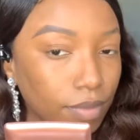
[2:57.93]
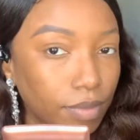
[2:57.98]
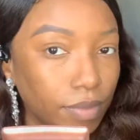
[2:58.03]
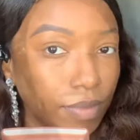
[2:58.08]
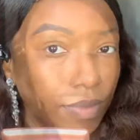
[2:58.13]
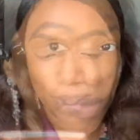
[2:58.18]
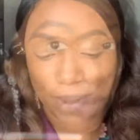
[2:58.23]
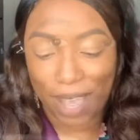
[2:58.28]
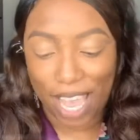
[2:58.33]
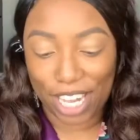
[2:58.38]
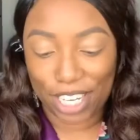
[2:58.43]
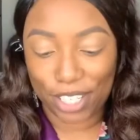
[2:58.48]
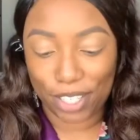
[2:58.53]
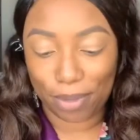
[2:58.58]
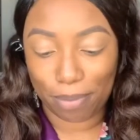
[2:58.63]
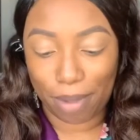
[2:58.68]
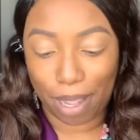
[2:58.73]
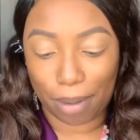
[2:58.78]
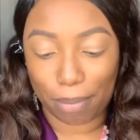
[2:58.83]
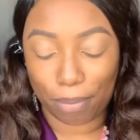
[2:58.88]
So I had to do
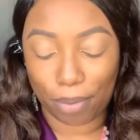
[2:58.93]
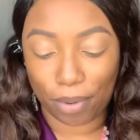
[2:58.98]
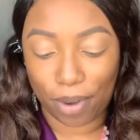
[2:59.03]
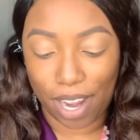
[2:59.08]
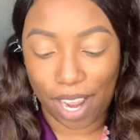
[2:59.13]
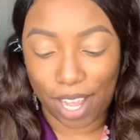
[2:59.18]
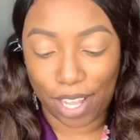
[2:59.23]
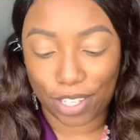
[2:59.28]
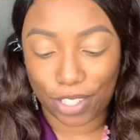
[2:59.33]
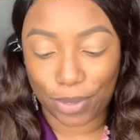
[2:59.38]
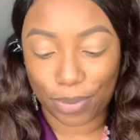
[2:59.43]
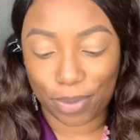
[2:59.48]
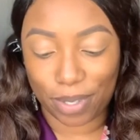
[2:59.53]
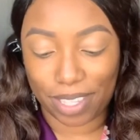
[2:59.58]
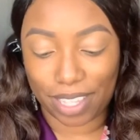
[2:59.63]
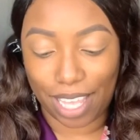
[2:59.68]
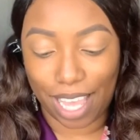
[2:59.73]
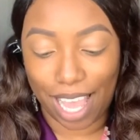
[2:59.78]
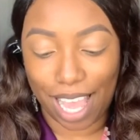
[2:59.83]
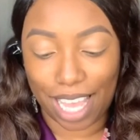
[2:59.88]
my brows with
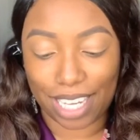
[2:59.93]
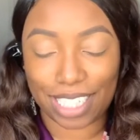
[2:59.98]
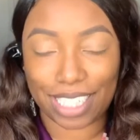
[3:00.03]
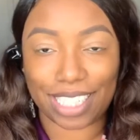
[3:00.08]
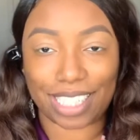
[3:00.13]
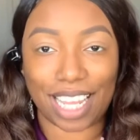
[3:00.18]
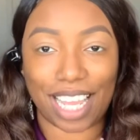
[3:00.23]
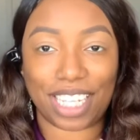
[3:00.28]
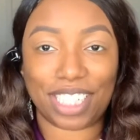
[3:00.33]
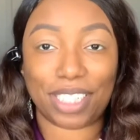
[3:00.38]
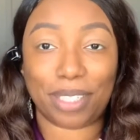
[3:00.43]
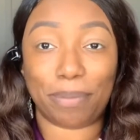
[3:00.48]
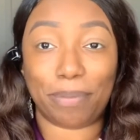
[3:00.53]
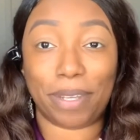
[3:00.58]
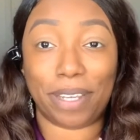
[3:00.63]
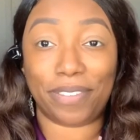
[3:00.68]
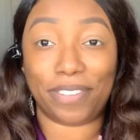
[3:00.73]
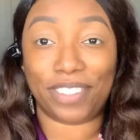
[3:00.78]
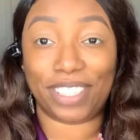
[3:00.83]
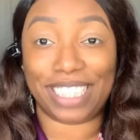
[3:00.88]
the Anastasia
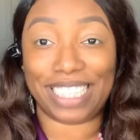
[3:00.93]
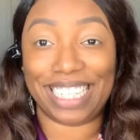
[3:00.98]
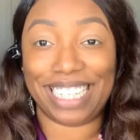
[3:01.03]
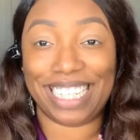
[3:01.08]
Beverly